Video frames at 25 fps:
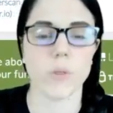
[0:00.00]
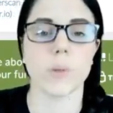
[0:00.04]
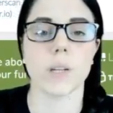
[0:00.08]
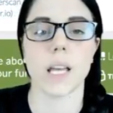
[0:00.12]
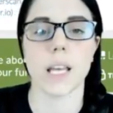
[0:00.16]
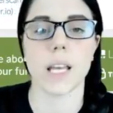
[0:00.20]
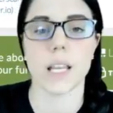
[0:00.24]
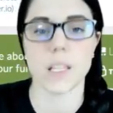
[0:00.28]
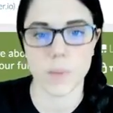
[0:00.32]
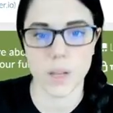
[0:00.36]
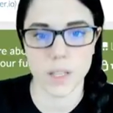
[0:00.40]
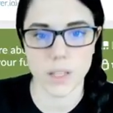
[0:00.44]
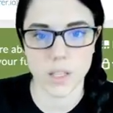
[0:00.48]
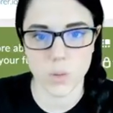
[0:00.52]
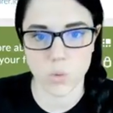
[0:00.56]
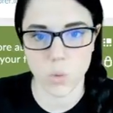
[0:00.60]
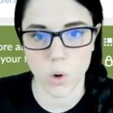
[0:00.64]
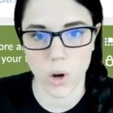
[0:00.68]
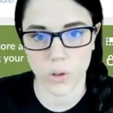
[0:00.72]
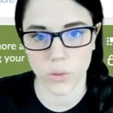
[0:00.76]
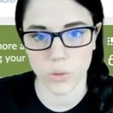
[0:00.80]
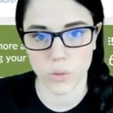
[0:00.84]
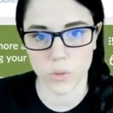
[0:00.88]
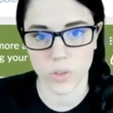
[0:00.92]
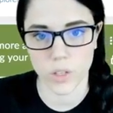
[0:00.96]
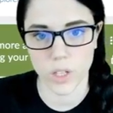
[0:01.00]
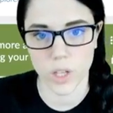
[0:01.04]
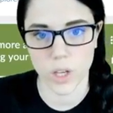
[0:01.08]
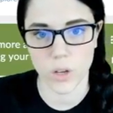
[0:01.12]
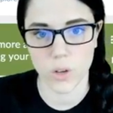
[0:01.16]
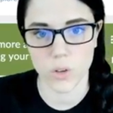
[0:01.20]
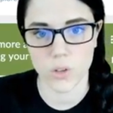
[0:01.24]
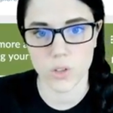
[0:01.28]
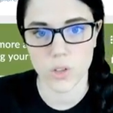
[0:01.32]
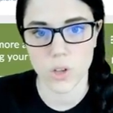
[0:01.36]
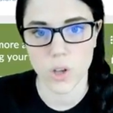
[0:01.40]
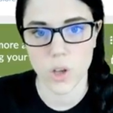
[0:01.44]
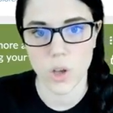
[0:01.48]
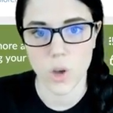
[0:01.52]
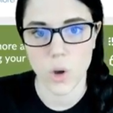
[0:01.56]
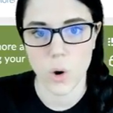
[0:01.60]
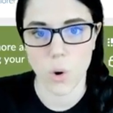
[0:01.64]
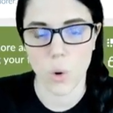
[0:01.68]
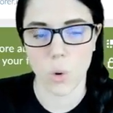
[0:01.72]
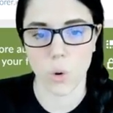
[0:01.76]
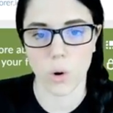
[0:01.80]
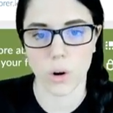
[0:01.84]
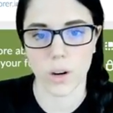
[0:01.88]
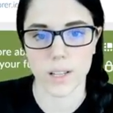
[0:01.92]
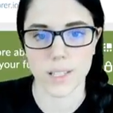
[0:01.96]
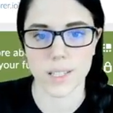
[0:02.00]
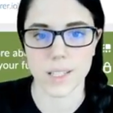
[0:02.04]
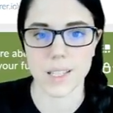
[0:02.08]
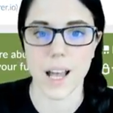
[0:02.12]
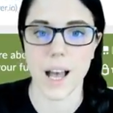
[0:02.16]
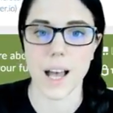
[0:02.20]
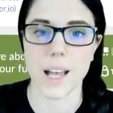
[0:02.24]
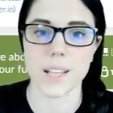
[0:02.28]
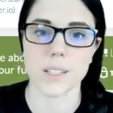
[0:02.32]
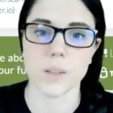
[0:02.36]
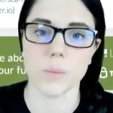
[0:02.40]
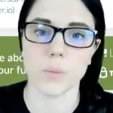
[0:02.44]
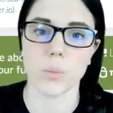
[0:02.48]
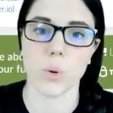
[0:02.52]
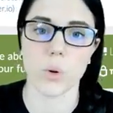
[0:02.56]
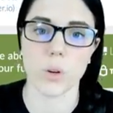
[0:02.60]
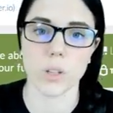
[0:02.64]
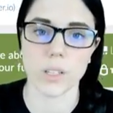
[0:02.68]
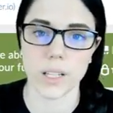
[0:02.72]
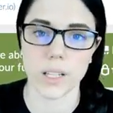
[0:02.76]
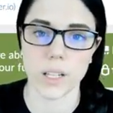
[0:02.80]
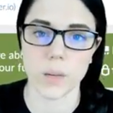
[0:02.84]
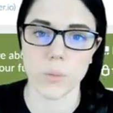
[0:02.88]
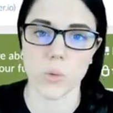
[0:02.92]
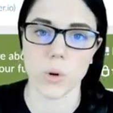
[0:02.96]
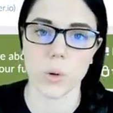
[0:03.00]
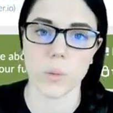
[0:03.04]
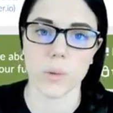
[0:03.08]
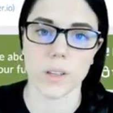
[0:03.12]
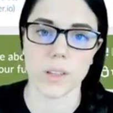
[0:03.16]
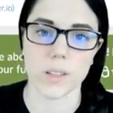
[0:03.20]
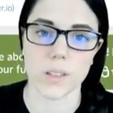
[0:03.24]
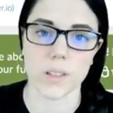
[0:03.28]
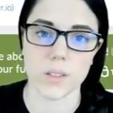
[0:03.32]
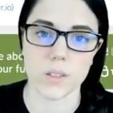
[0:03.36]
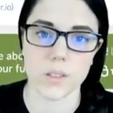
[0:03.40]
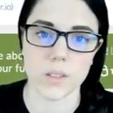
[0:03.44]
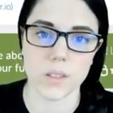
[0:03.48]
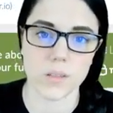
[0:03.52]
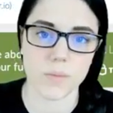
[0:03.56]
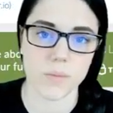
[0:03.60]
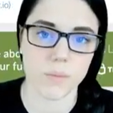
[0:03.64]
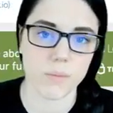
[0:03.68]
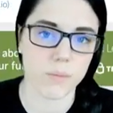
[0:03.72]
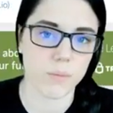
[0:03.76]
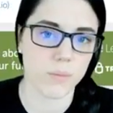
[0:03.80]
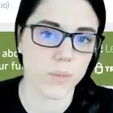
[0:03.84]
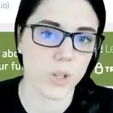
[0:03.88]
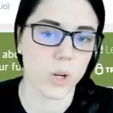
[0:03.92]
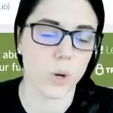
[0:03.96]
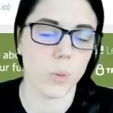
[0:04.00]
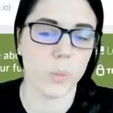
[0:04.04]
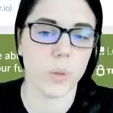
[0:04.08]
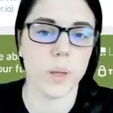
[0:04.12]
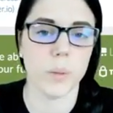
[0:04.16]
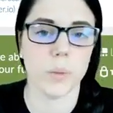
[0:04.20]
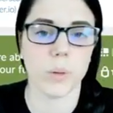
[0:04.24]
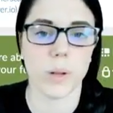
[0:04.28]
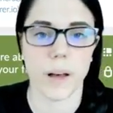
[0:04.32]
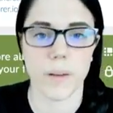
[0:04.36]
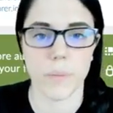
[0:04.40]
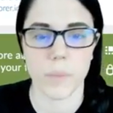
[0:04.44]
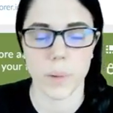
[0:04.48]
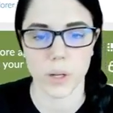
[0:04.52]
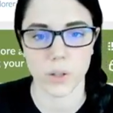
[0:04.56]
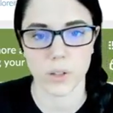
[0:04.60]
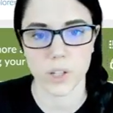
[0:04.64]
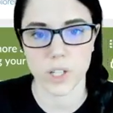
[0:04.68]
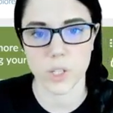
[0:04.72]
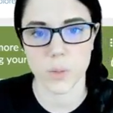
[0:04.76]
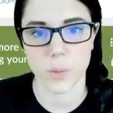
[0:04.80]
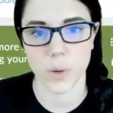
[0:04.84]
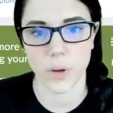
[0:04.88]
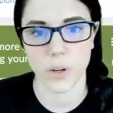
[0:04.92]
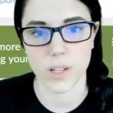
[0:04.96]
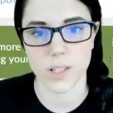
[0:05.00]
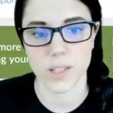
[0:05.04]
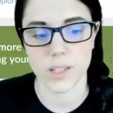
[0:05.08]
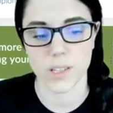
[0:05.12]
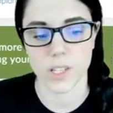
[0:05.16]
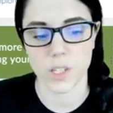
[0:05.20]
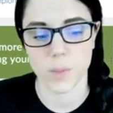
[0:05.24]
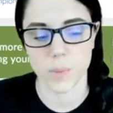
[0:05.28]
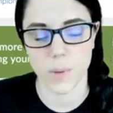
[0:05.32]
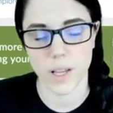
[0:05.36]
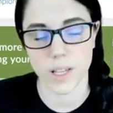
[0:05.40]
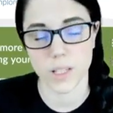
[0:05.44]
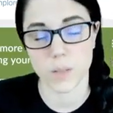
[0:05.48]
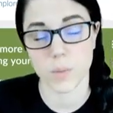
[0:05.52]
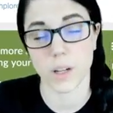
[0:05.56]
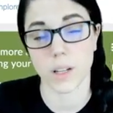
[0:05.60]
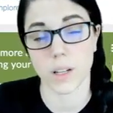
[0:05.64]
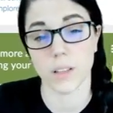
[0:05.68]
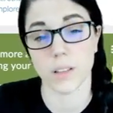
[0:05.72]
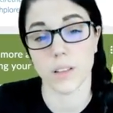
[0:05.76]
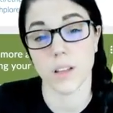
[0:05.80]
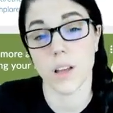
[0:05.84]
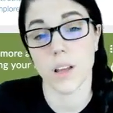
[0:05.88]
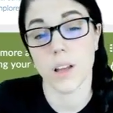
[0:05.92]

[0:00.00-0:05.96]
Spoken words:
everybody has made these walkthrough videos, or it's not as important anymore because, you know, people have better experience in the space.